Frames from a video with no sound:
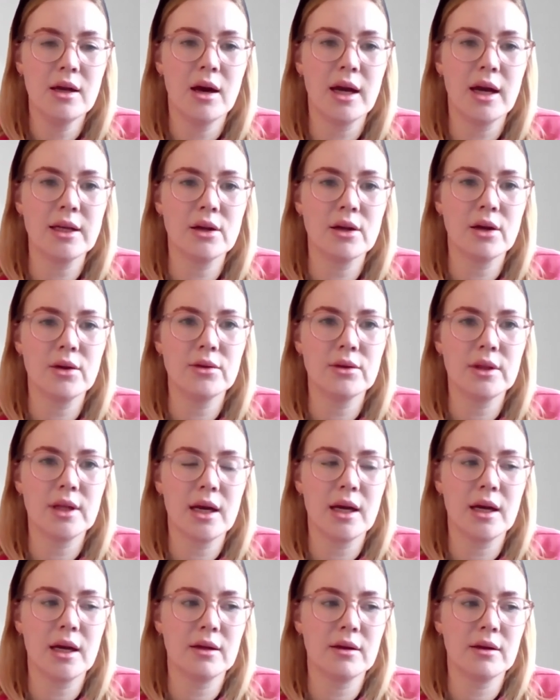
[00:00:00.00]
I know
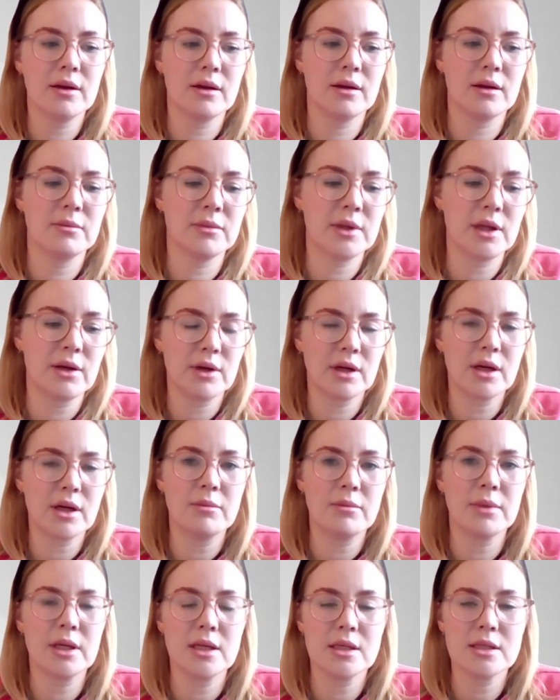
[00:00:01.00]
that there are
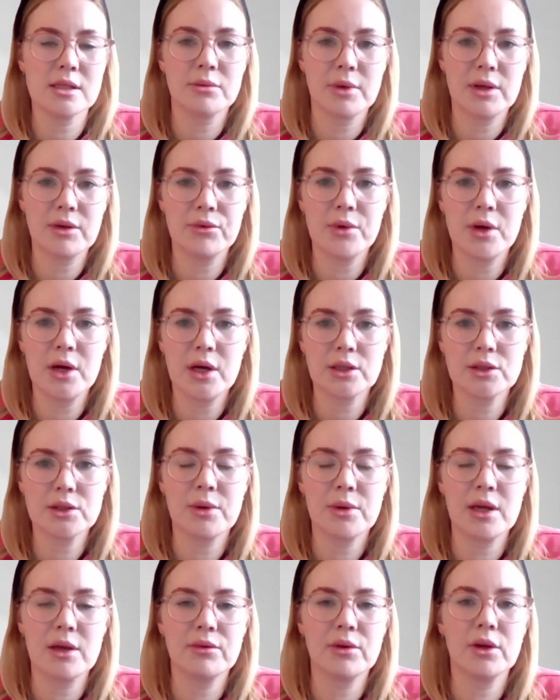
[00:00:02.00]
companies that we've worked
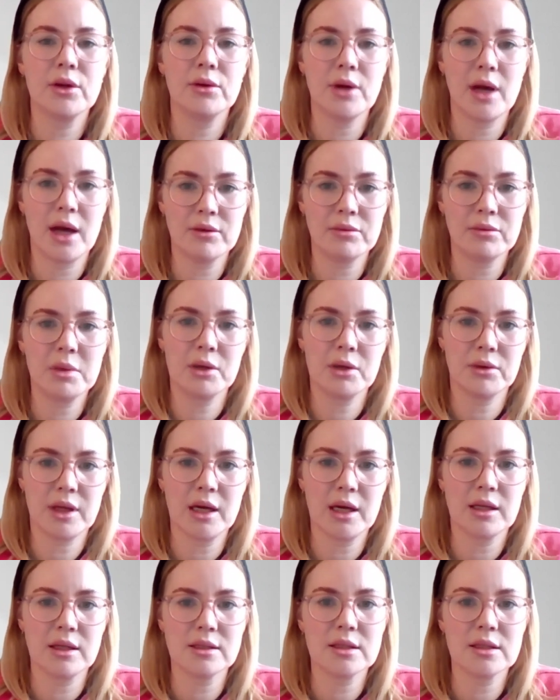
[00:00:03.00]
with who have built
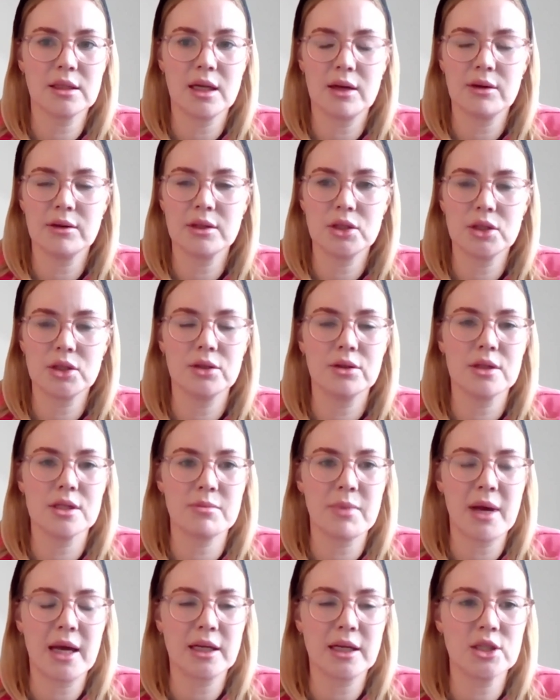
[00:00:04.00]
that into their insurance
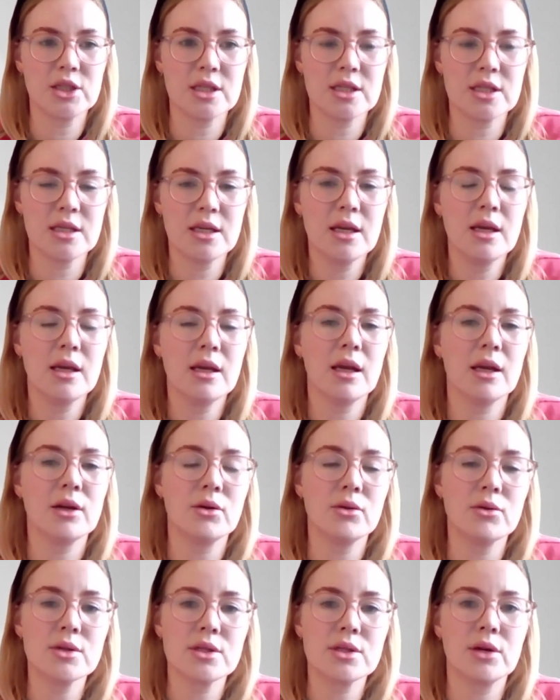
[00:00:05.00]
packages, and
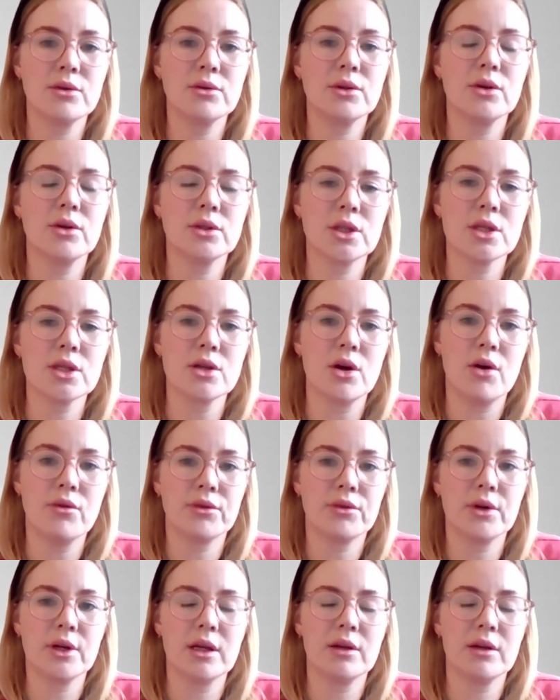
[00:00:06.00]
also not just
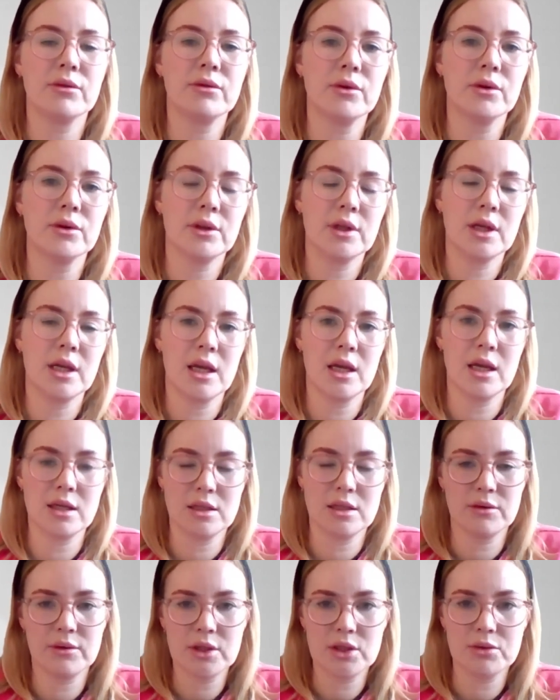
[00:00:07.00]
offering it for the
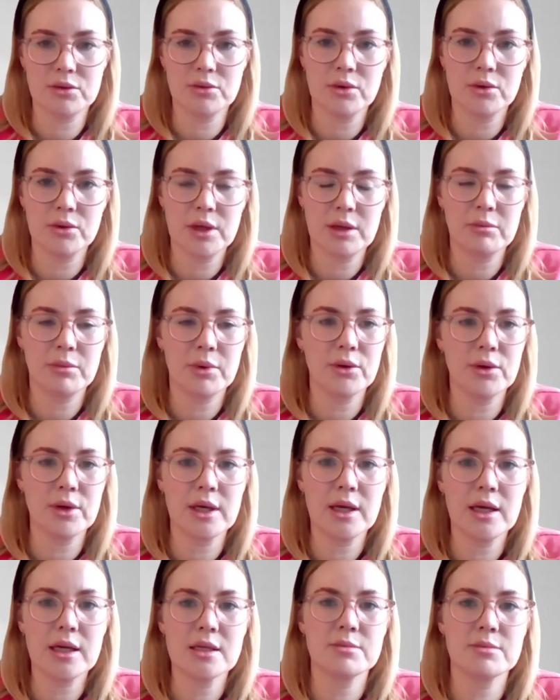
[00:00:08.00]
individual
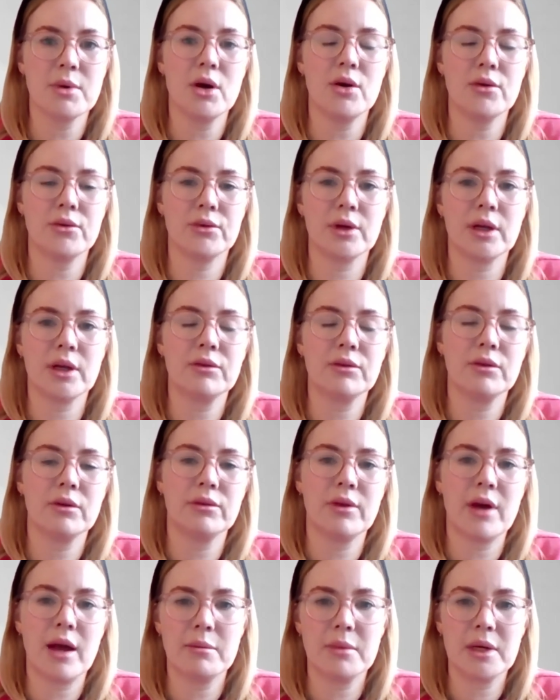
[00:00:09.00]
employees, but offering it for
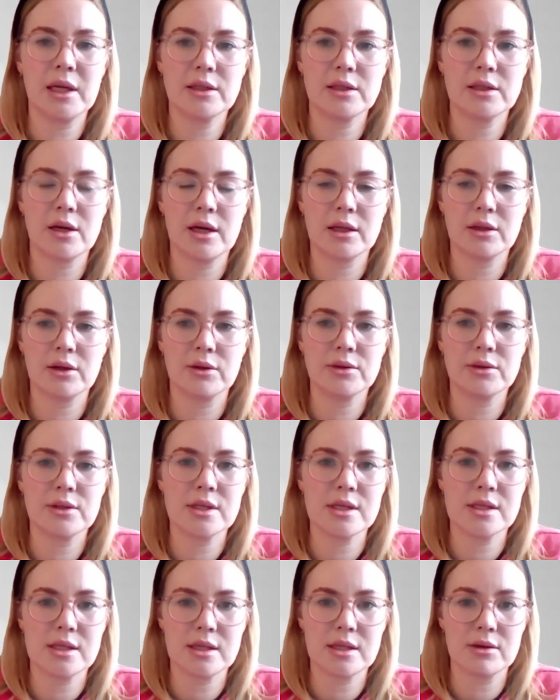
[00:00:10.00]
family
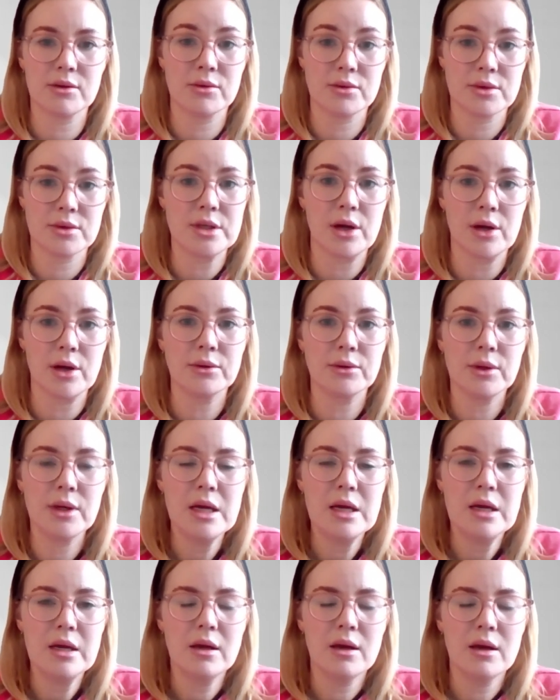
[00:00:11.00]
diagnosis also.
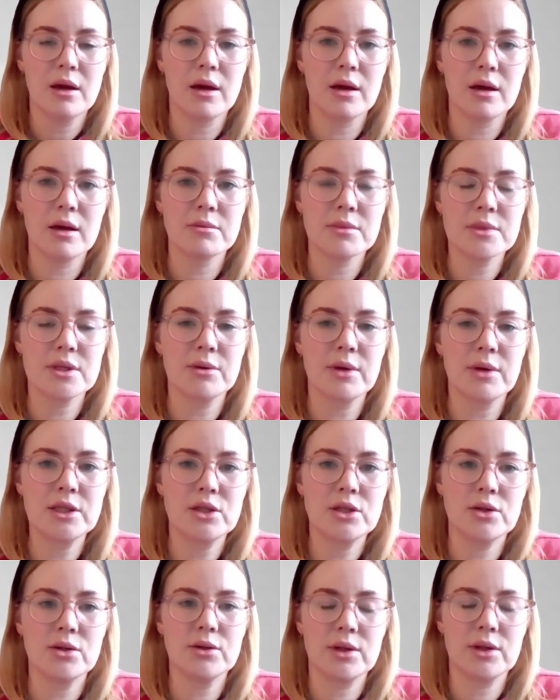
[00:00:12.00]
So I
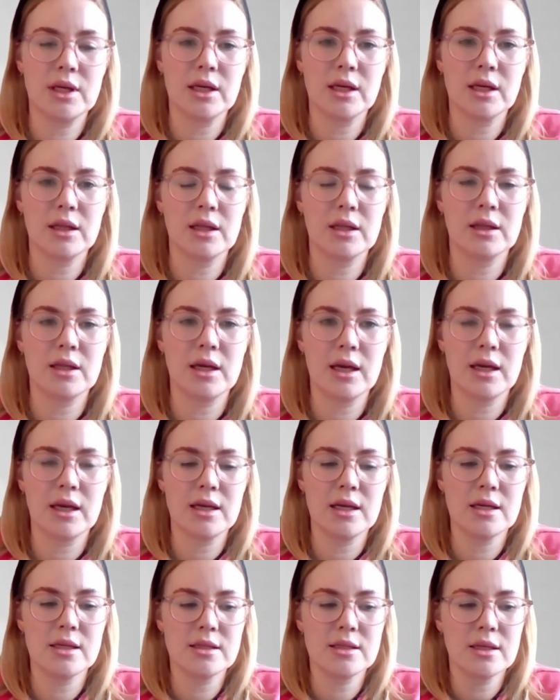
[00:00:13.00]
do think that there
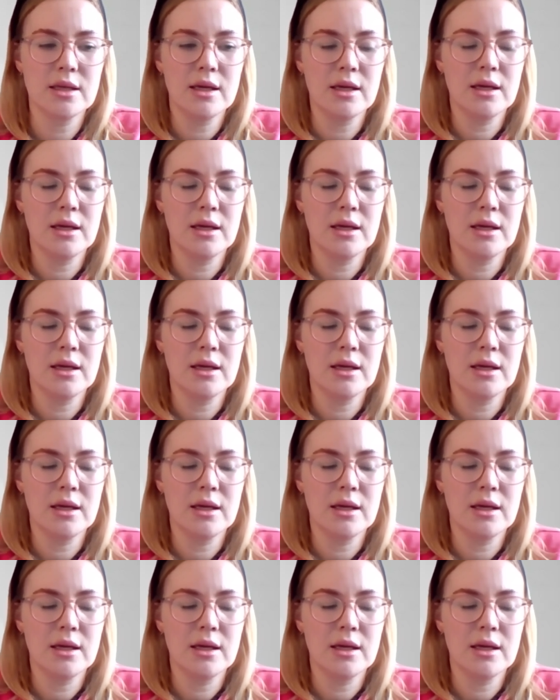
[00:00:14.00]
is